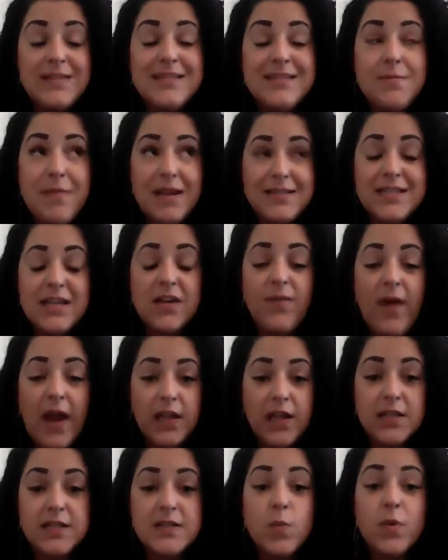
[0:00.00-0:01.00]
domestic
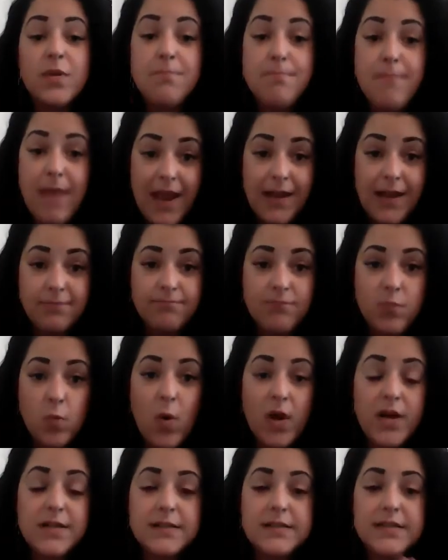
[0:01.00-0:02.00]
violence with men.
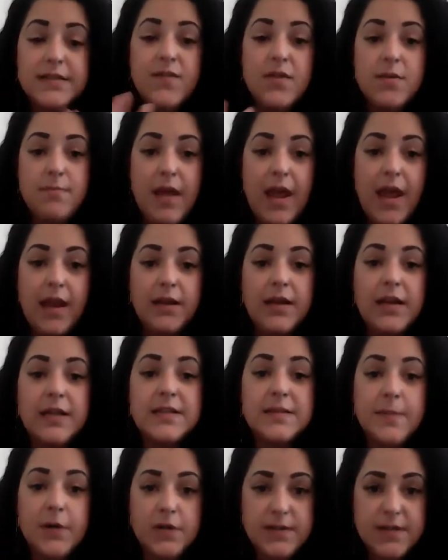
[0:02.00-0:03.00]
1 in 7 men
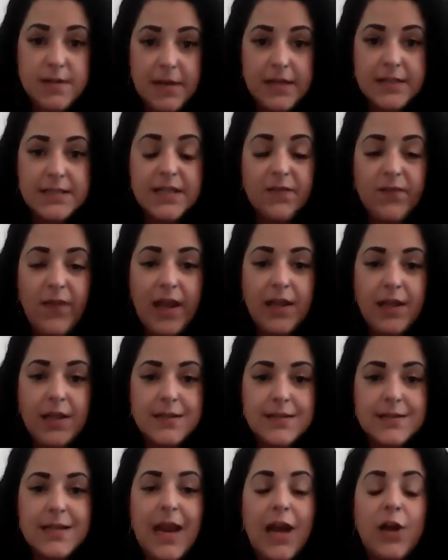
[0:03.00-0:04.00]
experience domestic
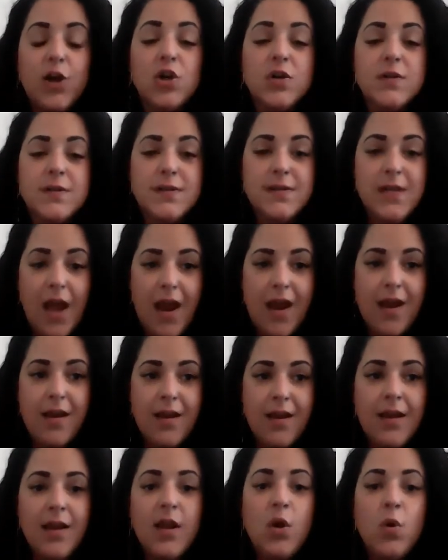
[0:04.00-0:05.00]
violence. And her
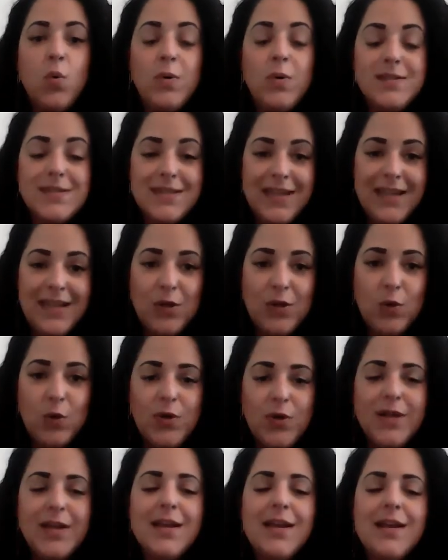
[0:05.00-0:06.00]
son was
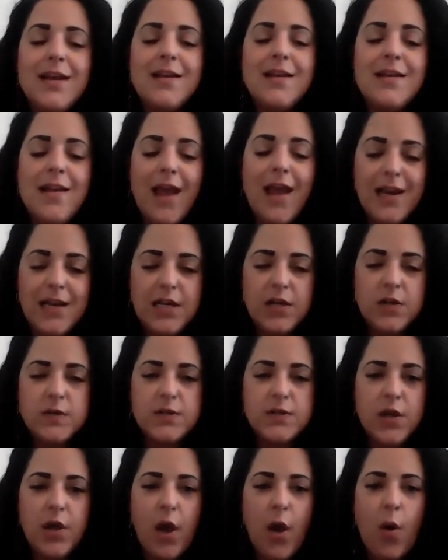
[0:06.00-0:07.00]
killed 9
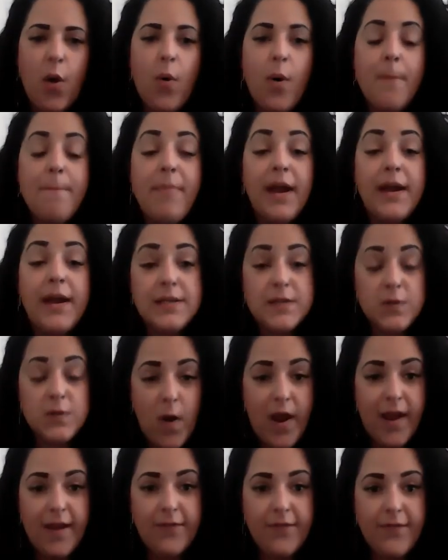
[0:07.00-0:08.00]
years ago by his
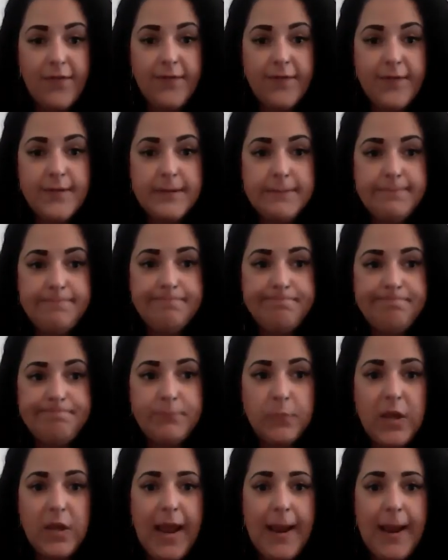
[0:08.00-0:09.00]
wife.
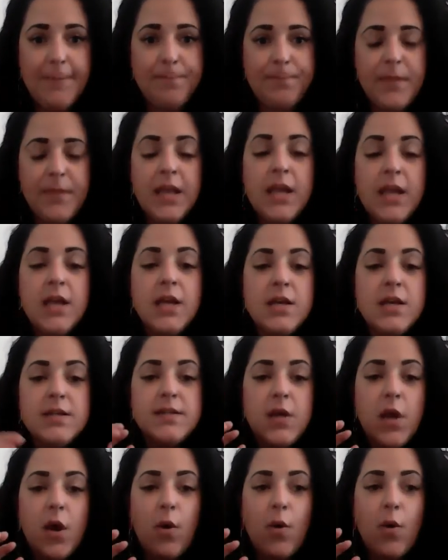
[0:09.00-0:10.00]
Okay.
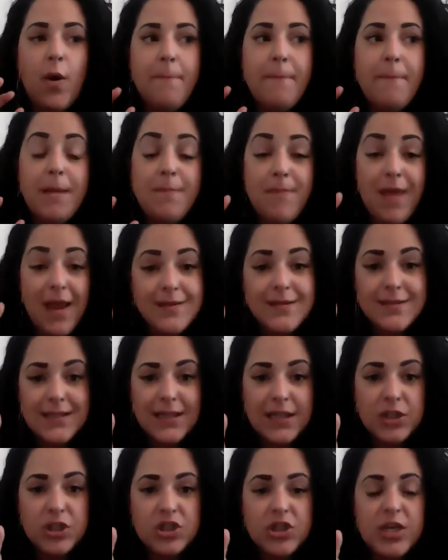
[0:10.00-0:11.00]
So my
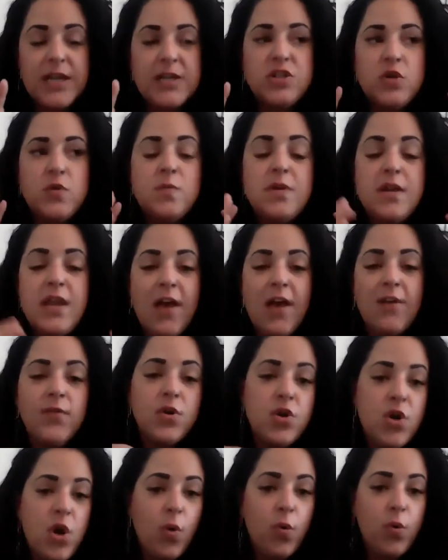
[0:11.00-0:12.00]
message is you never
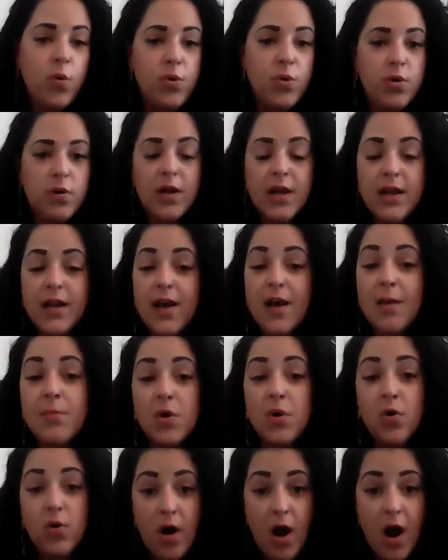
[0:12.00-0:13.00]
know who you're going to come
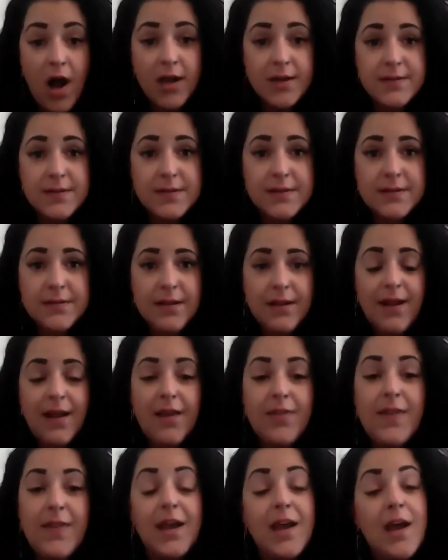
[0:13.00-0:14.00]
across.
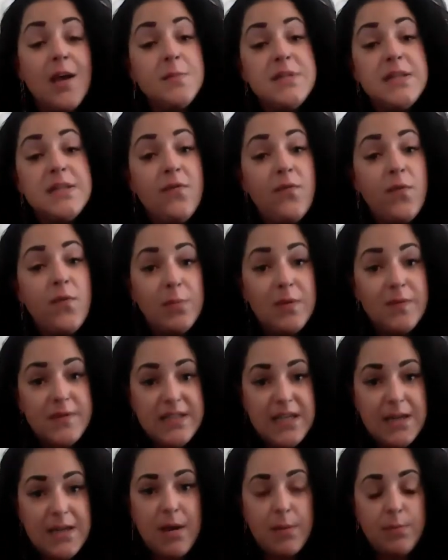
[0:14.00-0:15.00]
And that comes in the form of
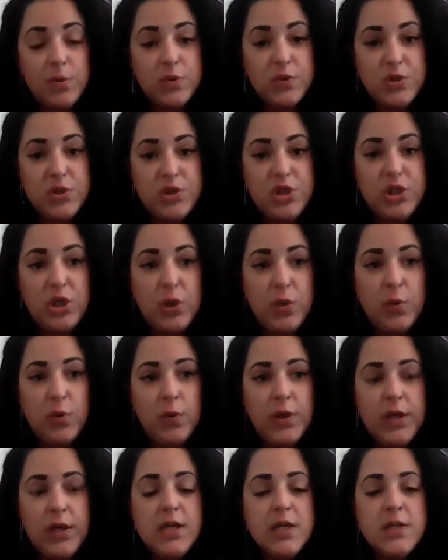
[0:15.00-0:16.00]
team members
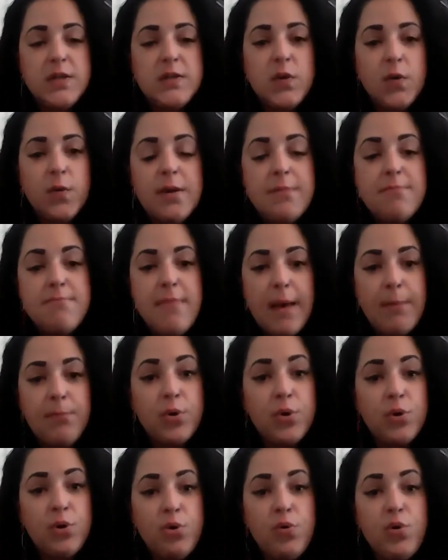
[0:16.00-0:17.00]
too. So
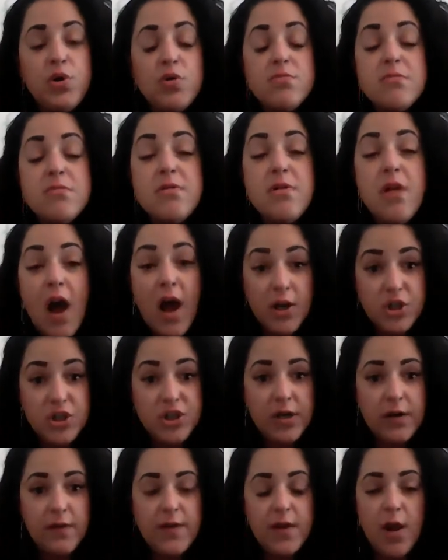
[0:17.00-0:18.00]
remember who you're not
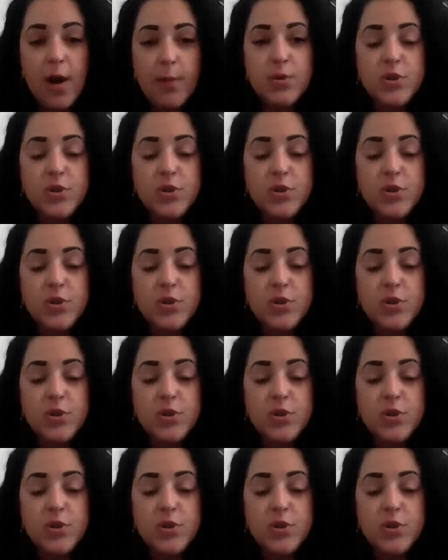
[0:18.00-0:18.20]
sharing the